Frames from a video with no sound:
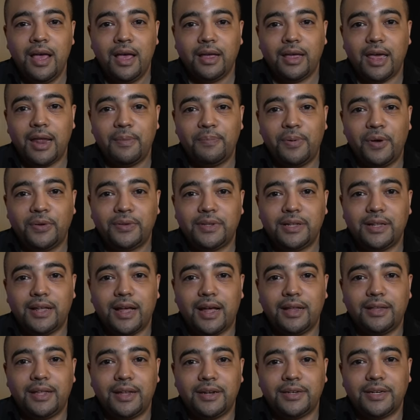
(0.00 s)
Again, posting
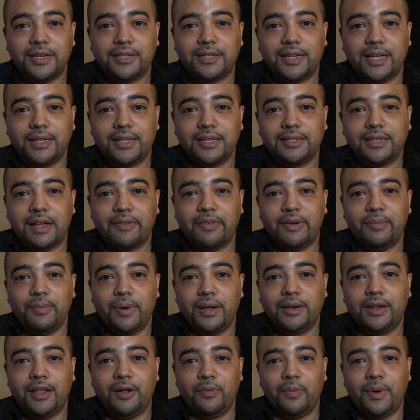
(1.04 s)
content just like this every
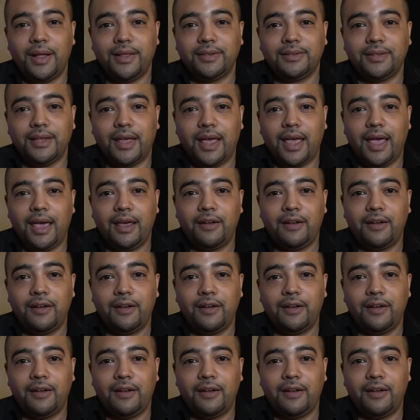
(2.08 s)
Monday, Wednesday,